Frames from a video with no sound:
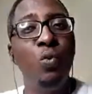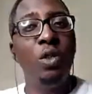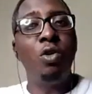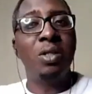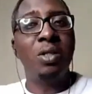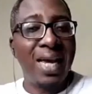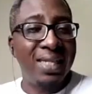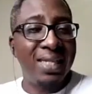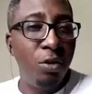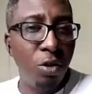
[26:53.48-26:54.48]
your
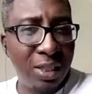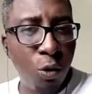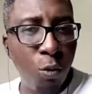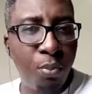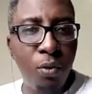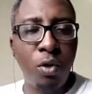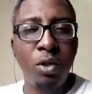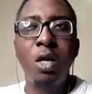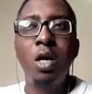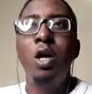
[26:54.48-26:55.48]
sighting your skill period,
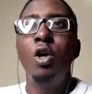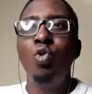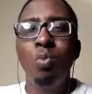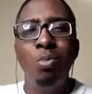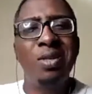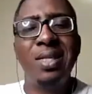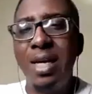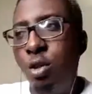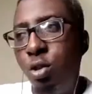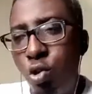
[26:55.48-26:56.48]
you must
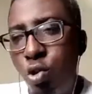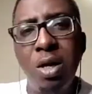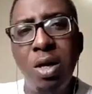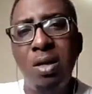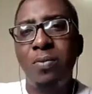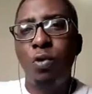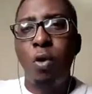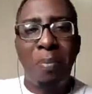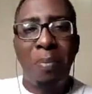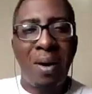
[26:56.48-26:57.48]
enjoy your
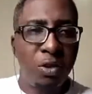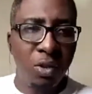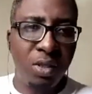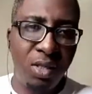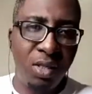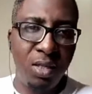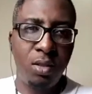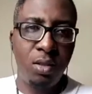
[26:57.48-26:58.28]
passion stage.